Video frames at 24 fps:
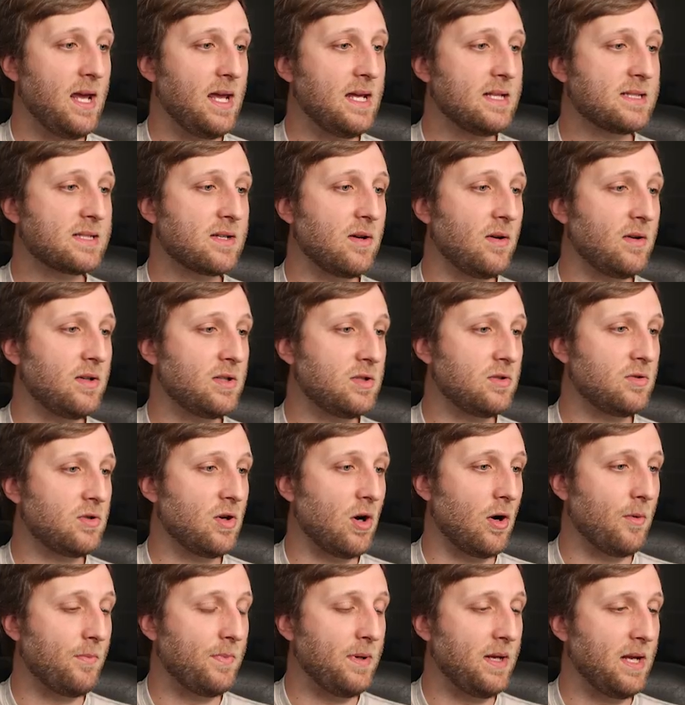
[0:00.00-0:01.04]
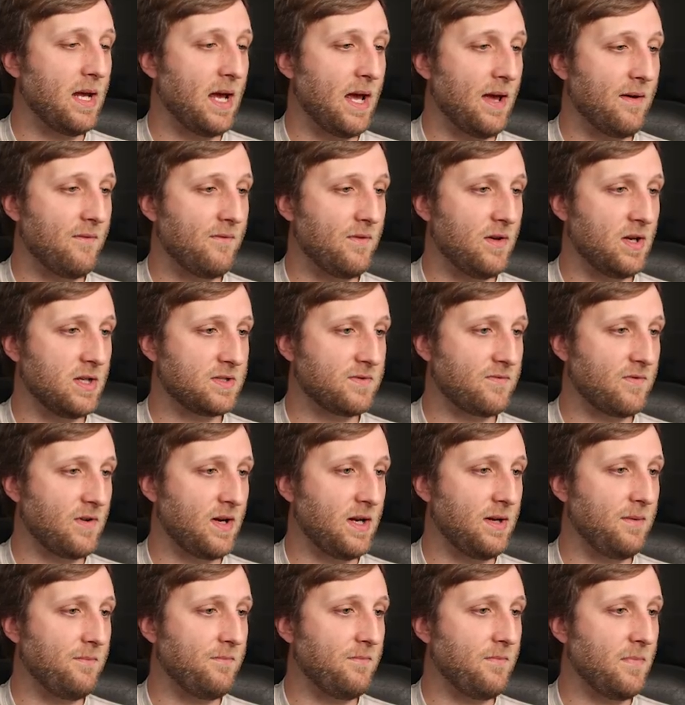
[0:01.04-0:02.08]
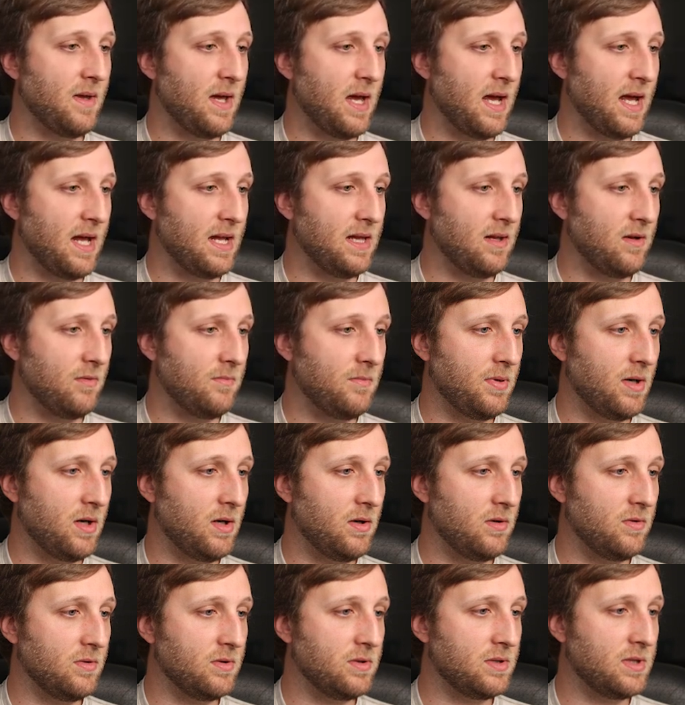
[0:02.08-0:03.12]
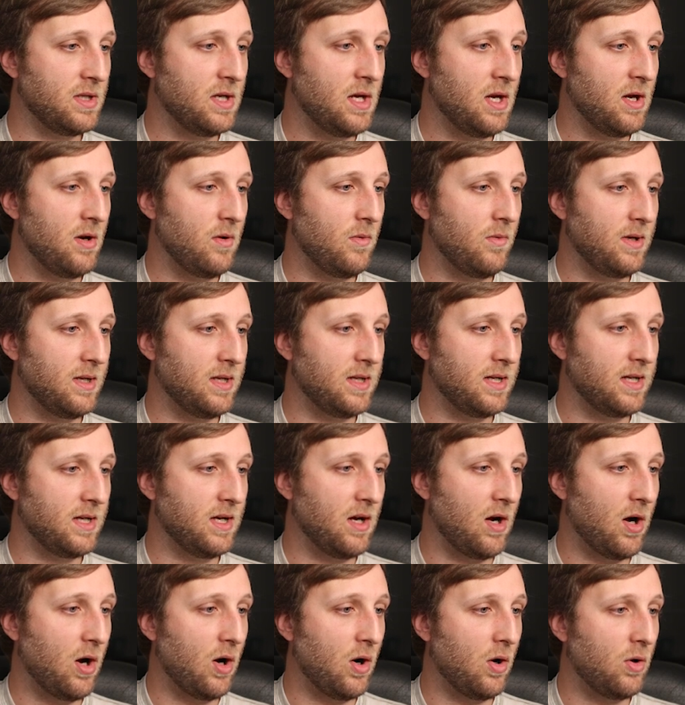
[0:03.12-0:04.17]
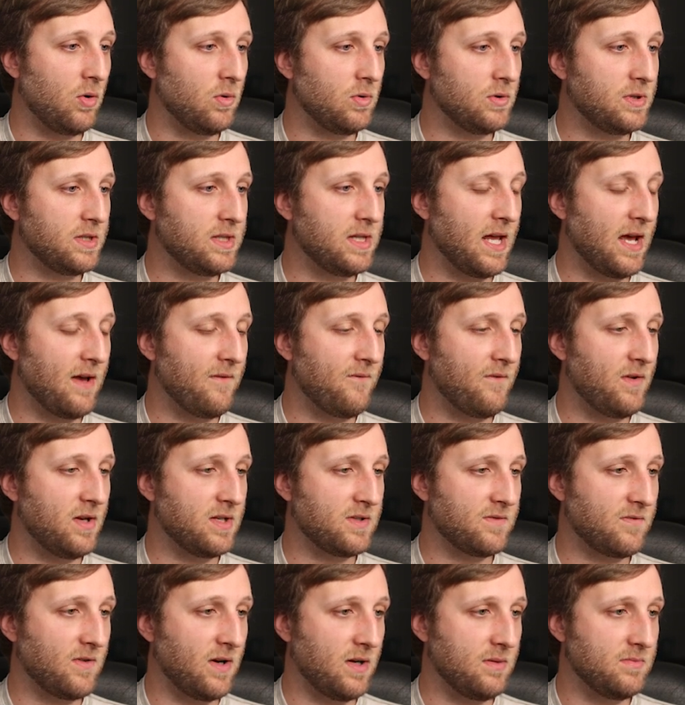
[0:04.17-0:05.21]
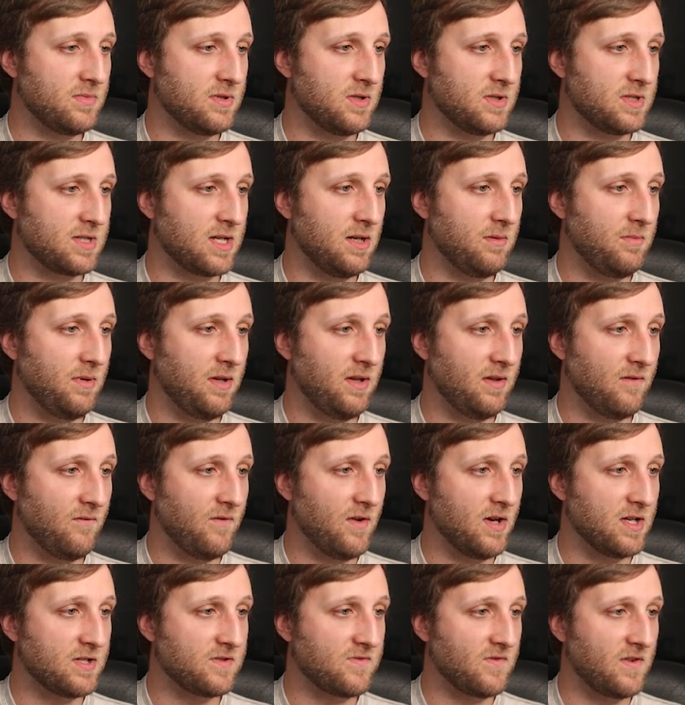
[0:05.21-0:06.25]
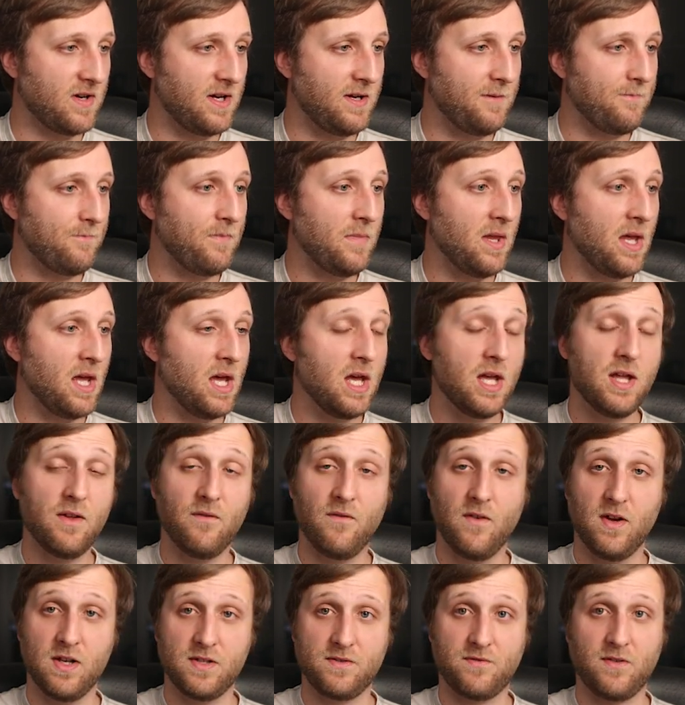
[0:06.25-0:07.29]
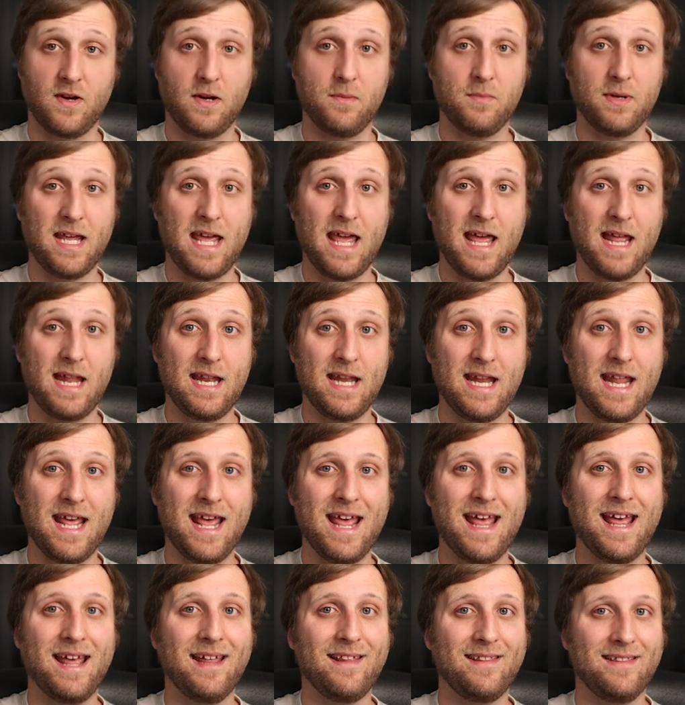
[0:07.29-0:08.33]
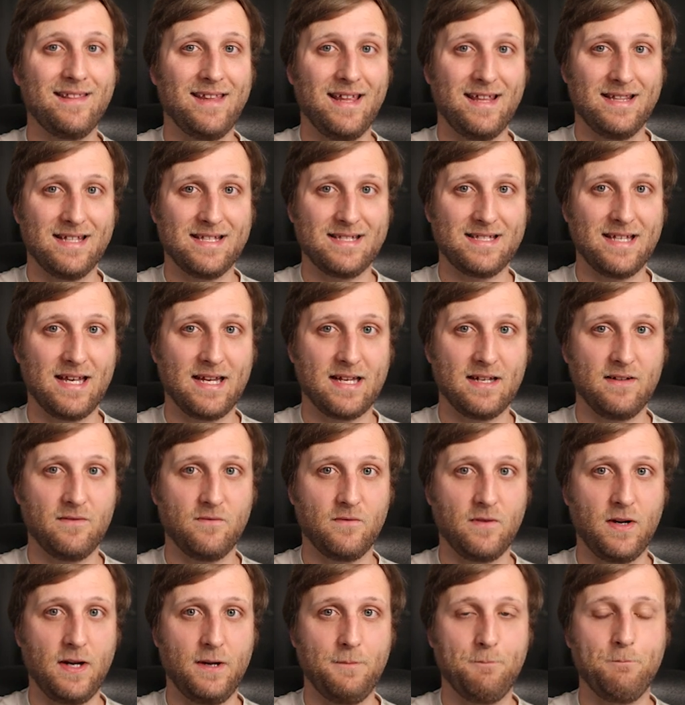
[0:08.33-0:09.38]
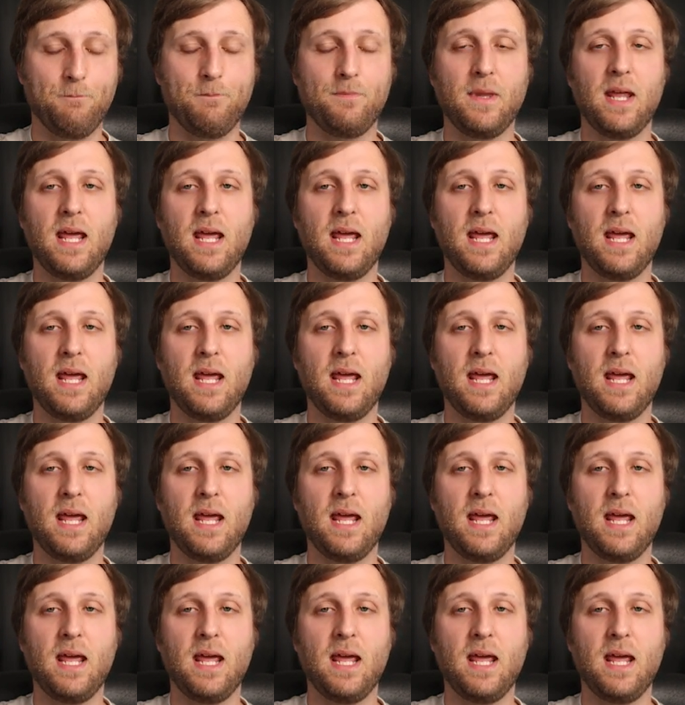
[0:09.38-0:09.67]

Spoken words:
it's going to copy our first frame, and lo and behold, we're going to hold that first frame, so it's going to be the first frame again, then the second frame.